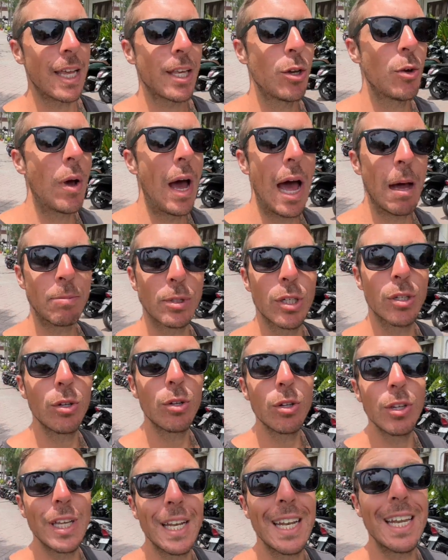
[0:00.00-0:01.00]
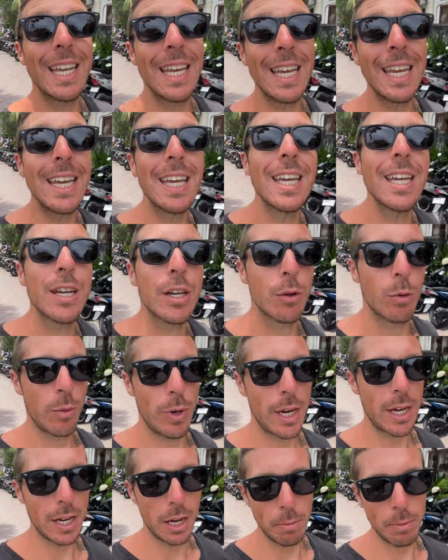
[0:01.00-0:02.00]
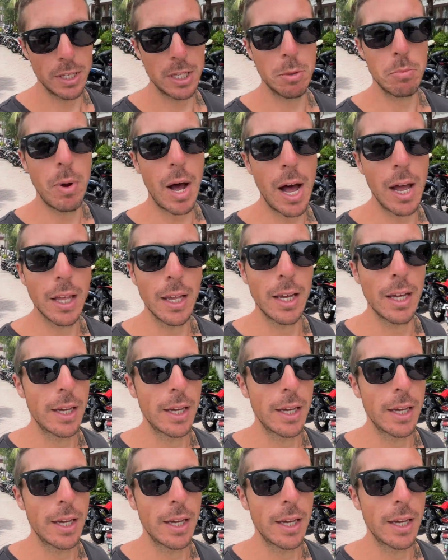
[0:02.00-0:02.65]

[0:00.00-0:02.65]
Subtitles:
you absolutely need when coming to Bali.